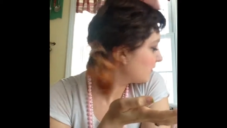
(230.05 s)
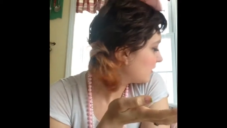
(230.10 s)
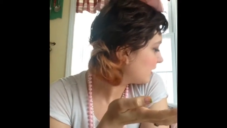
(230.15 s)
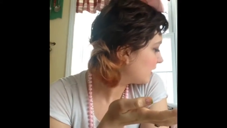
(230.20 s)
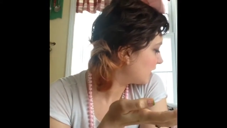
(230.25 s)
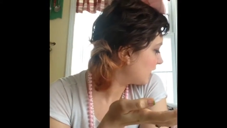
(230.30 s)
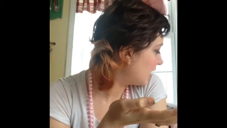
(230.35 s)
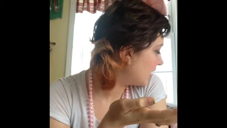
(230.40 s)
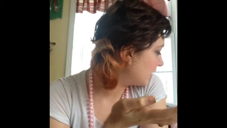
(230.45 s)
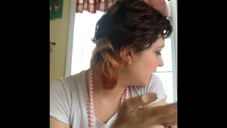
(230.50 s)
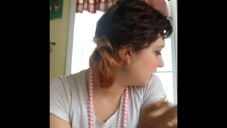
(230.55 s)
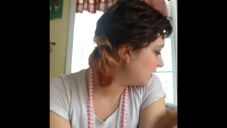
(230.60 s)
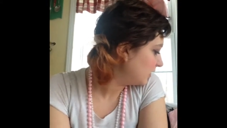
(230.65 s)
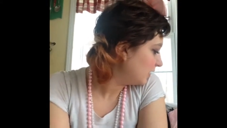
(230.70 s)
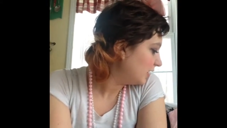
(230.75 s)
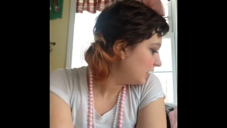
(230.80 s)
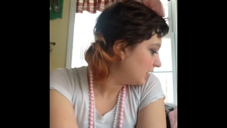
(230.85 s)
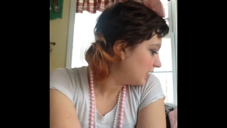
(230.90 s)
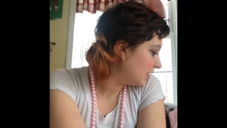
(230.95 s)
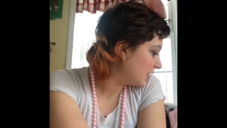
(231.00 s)
Again,
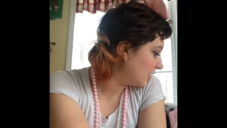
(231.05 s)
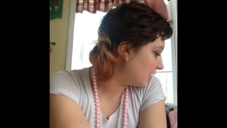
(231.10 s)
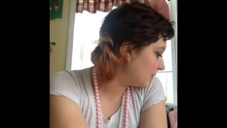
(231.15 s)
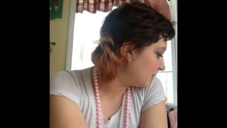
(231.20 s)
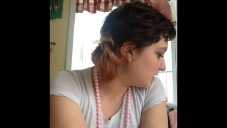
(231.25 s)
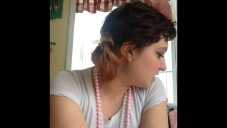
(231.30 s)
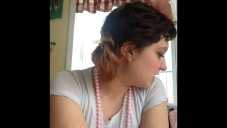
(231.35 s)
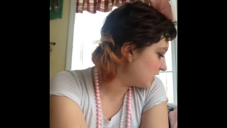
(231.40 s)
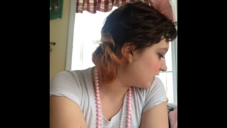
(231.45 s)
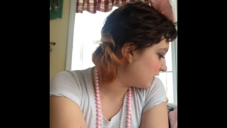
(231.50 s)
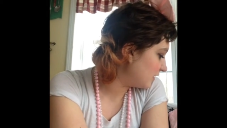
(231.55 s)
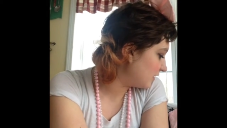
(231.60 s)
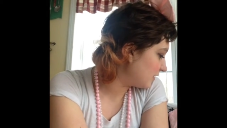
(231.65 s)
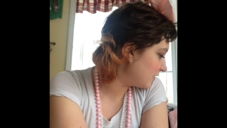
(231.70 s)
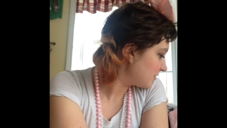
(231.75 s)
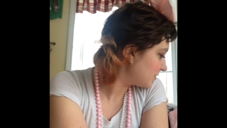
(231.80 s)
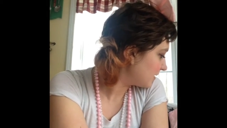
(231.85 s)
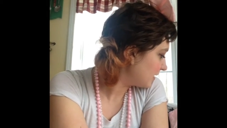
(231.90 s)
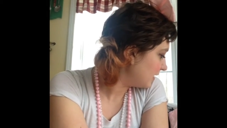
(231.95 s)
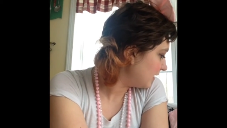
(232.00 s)
the
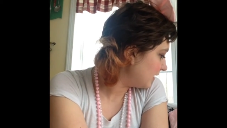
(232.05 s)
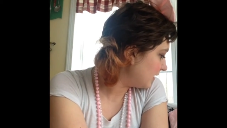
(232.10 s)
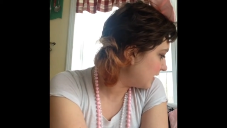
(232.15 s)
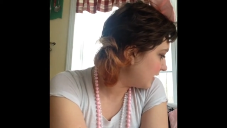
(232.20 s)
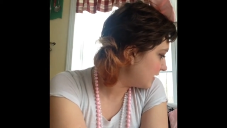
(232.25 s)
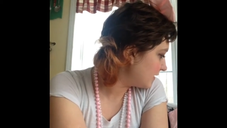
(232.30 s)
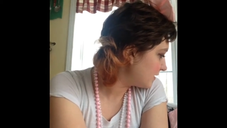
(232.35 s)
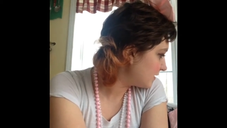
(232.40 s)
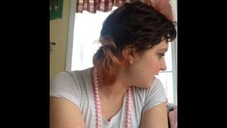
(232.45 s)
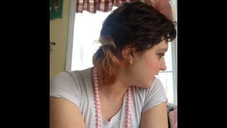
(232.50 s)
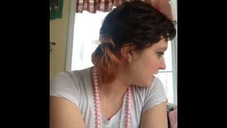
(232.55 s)
material's really nice.